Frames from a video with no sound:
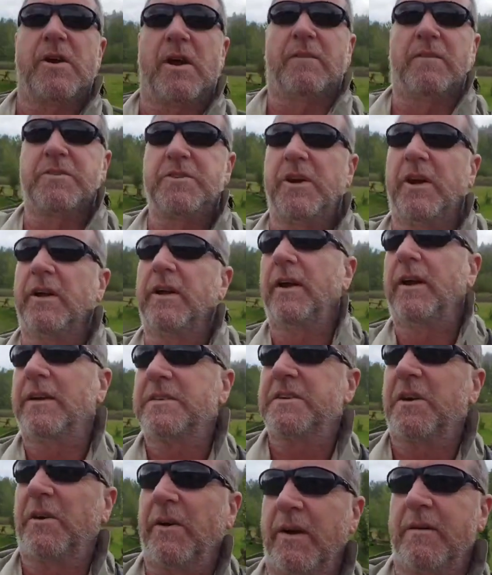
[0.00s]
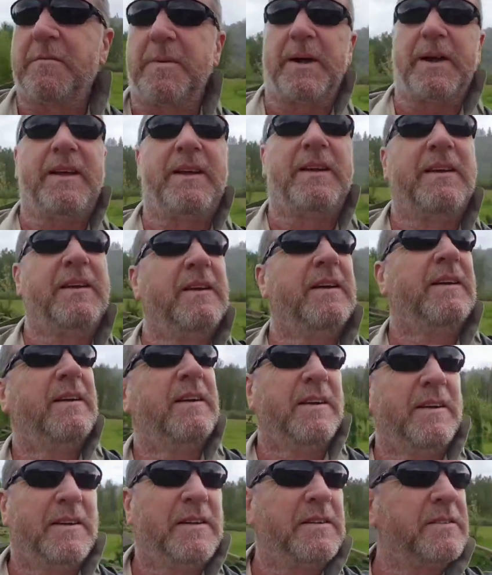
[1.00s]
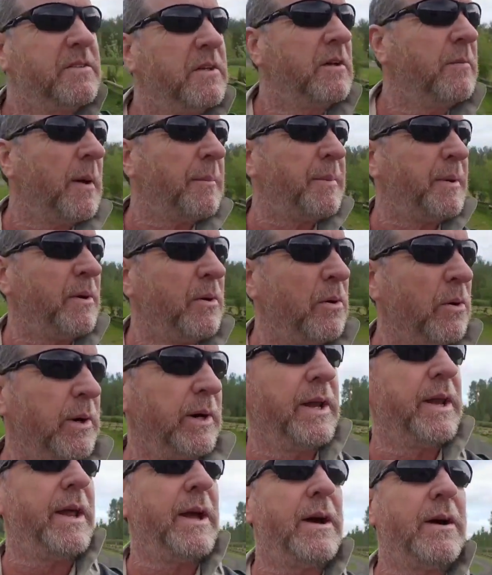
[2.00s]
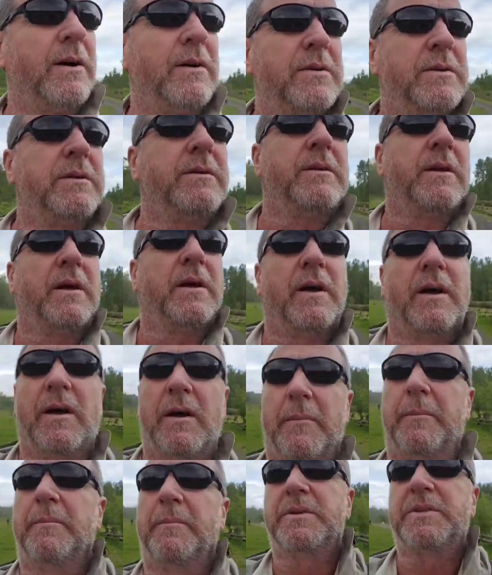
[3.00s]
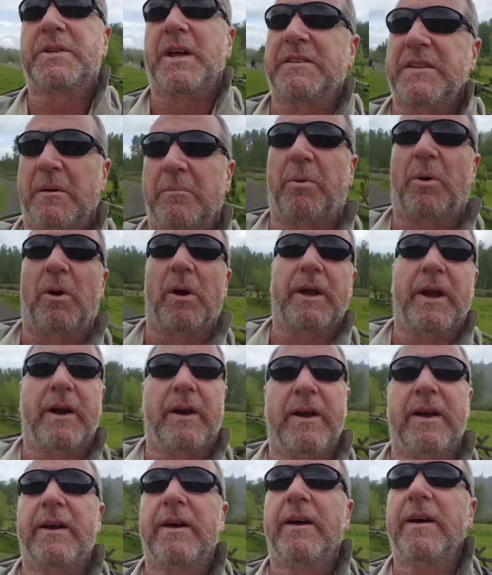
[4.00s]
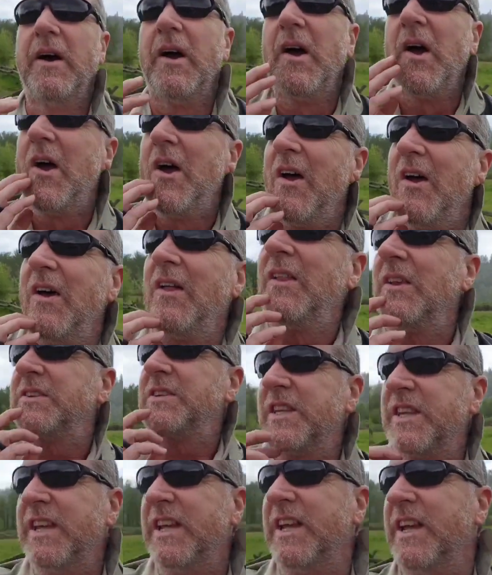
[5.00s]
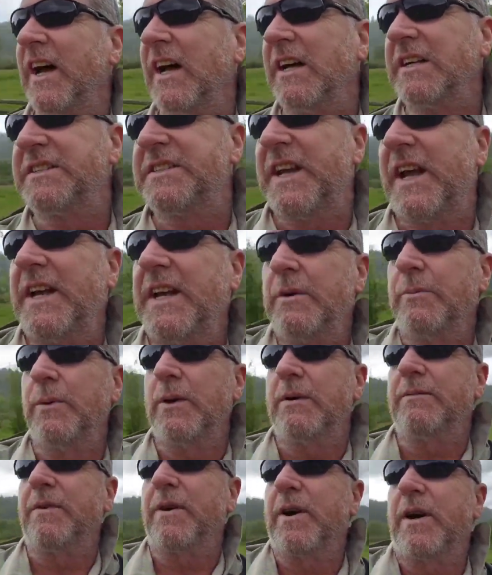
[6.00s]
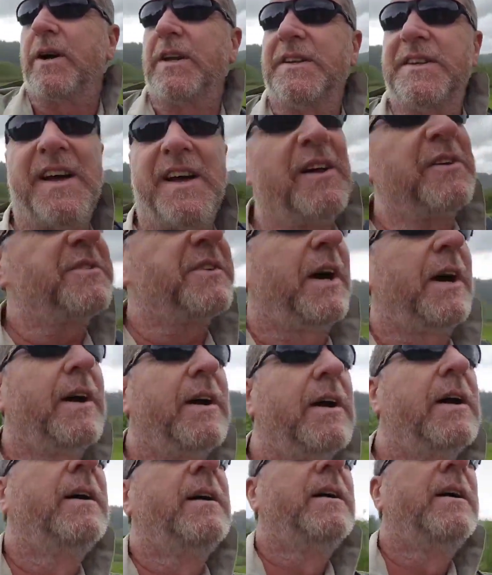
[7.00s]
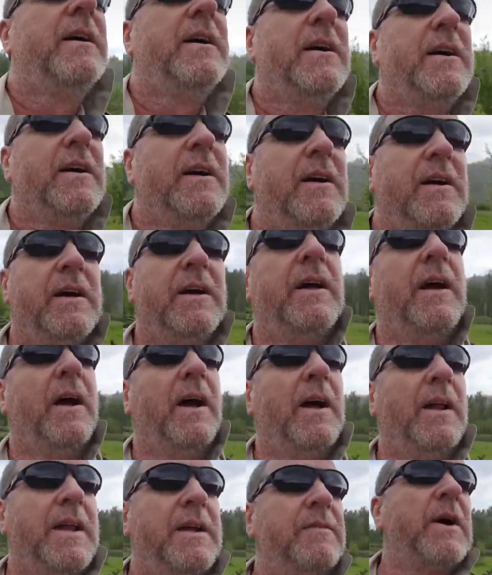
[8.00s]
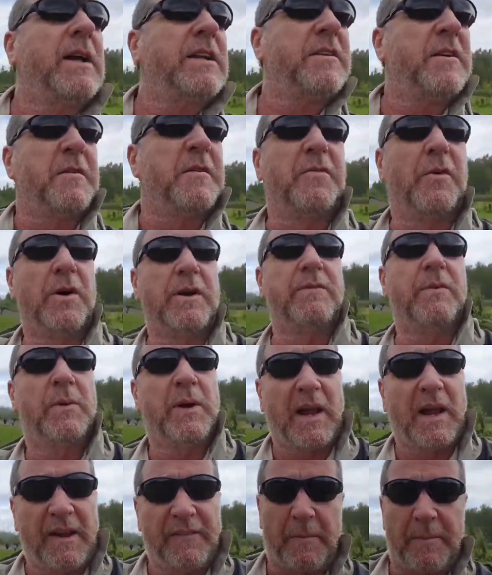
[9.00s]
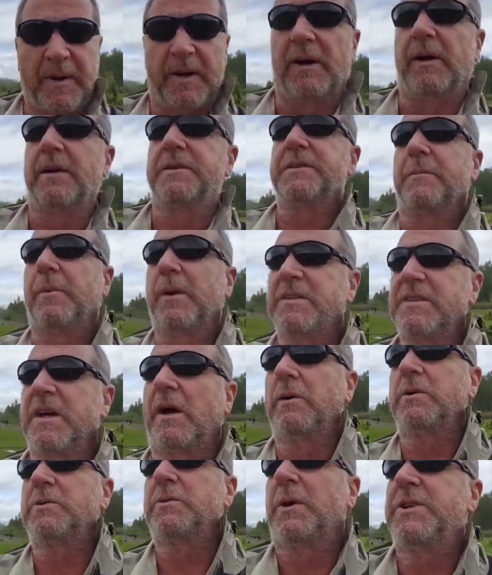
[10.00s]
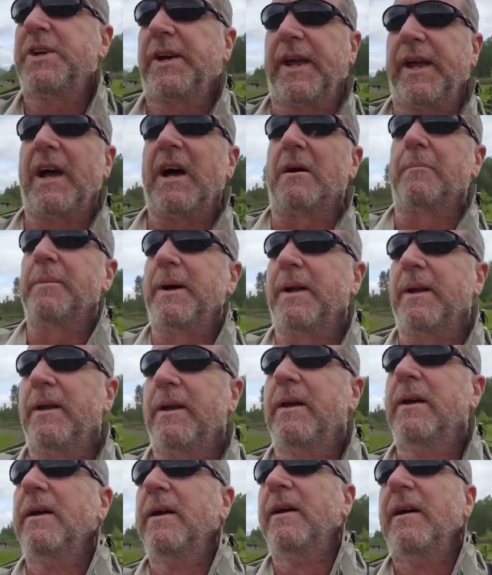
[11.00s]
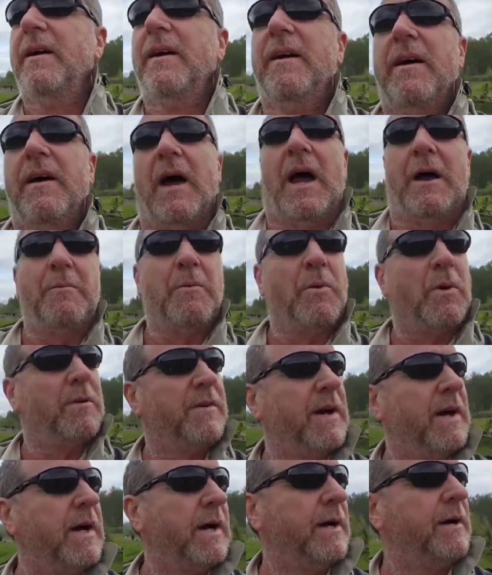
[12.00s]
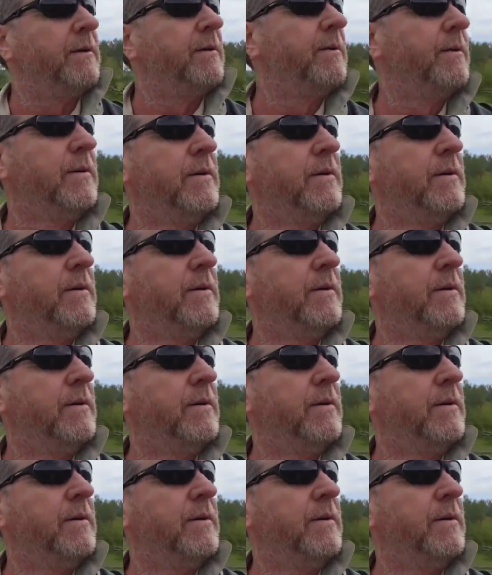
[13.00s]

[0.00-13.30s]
Traveling the trail here. How's it going, everybody? So I'm up here in Oregon now, just outside Portland area. This is the Sandy River Delta. Never hiked here before, even when I lived up here. It's someplace I always want to check out, but I'm more of a